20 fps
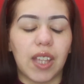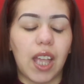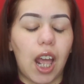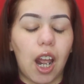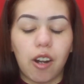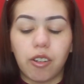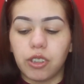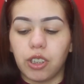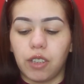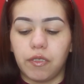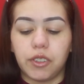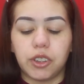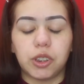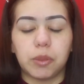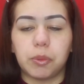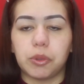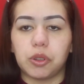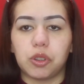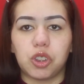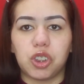I don't know if you're
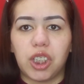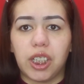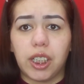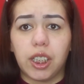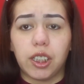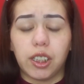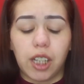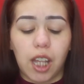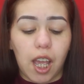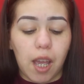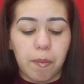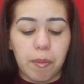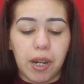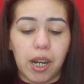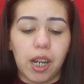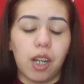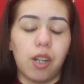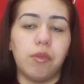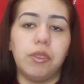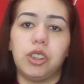supposed to shake it or not, but
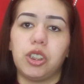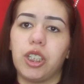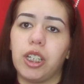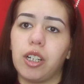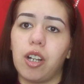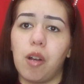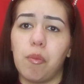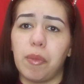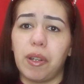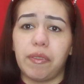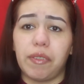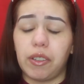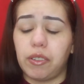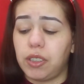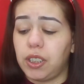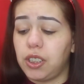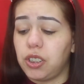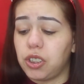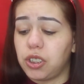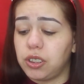I always shake all my
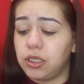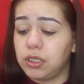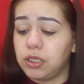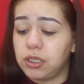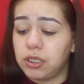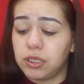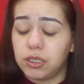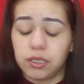foundations.